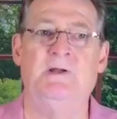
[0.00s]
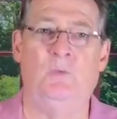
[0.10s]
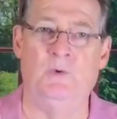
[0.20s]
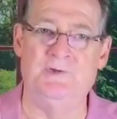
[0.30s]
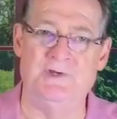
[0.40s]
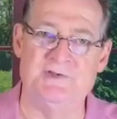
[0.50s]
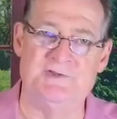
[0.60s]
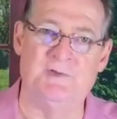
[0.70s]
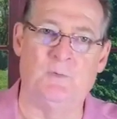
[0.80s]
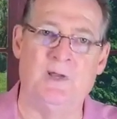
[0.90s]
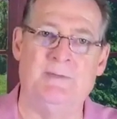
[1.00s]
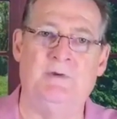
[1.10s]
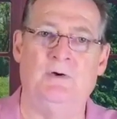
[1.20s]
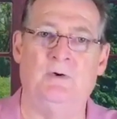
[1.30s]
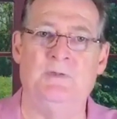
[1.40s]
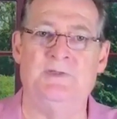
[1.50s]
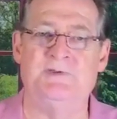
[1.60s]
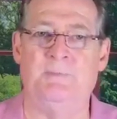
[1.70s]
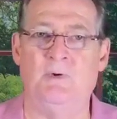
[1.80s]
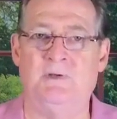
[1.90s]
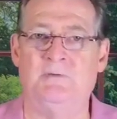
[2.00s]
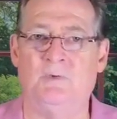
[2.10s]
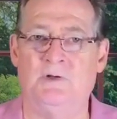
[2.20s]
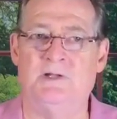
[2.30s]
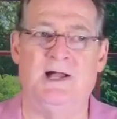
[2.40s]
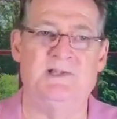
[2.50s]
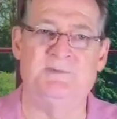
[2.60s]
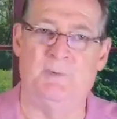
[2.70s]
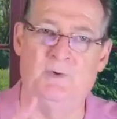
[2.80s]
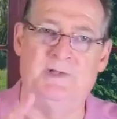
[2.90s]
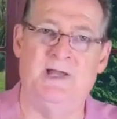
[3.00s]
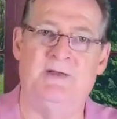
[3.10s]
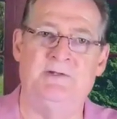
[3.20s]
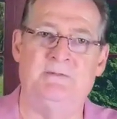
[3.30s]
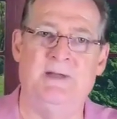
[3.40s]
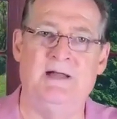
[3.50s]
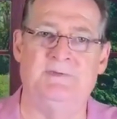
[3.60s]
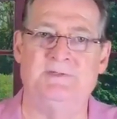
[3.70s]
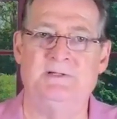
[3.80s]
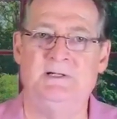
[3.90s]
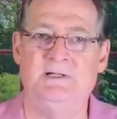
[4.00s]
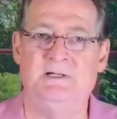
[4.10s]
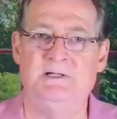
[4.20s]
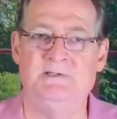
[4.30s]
which is the rhema or the spoken word of God spoken out of your mouth. It's the